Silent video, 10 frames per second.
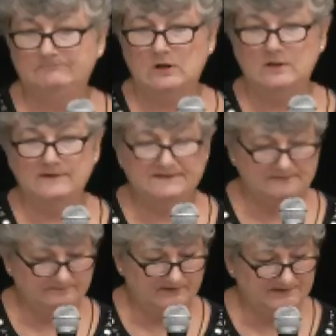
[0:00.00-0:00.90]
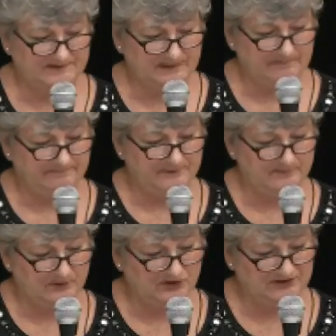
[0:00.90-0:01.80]
Always the first step for an
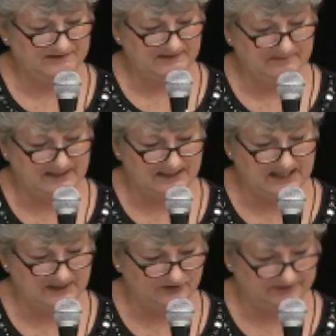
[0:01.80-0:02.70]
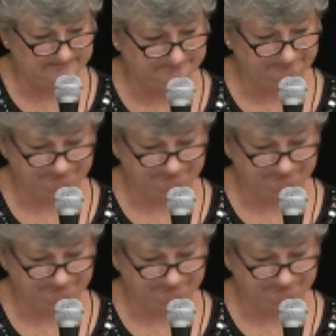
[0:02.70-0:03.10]
emergency medication.